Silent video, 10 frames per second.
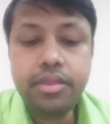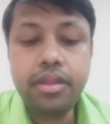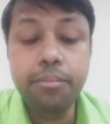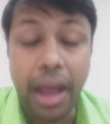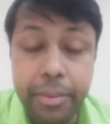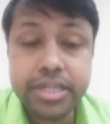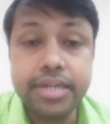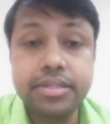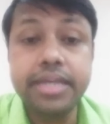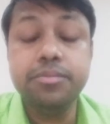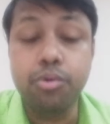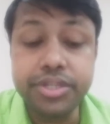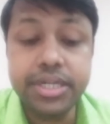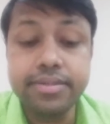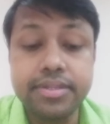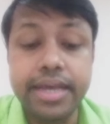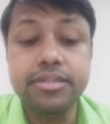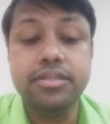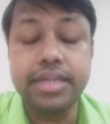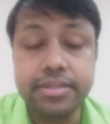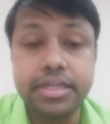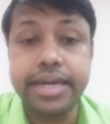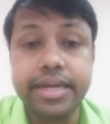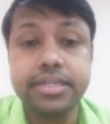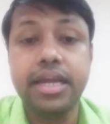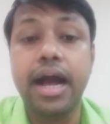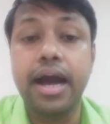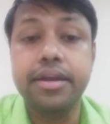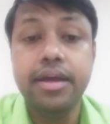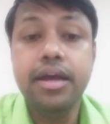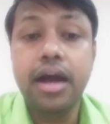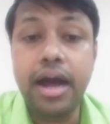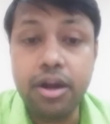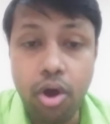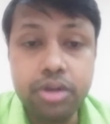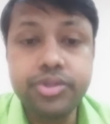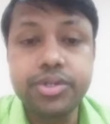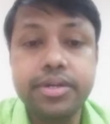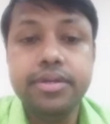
vibration sense, position sense, sensory ataxia are lost,